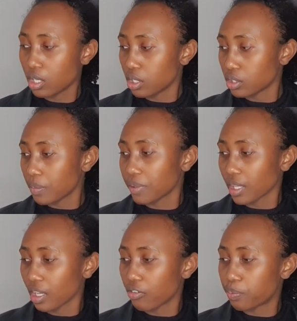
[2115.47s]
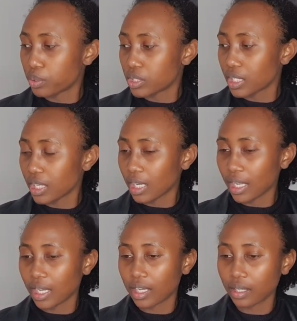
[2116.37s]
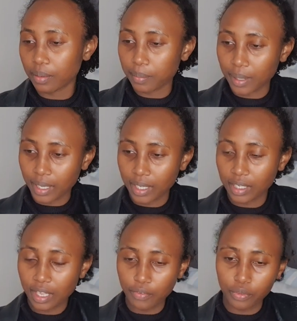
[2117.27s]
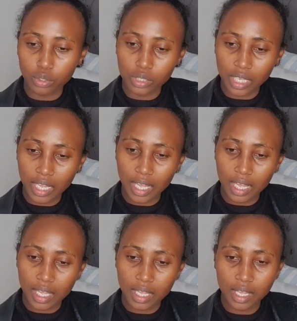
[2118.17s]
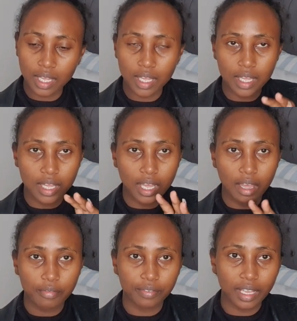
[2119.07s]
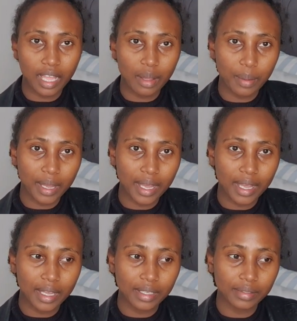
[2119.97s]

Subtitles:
So I'm thinking of putting like my diffuser, a flower,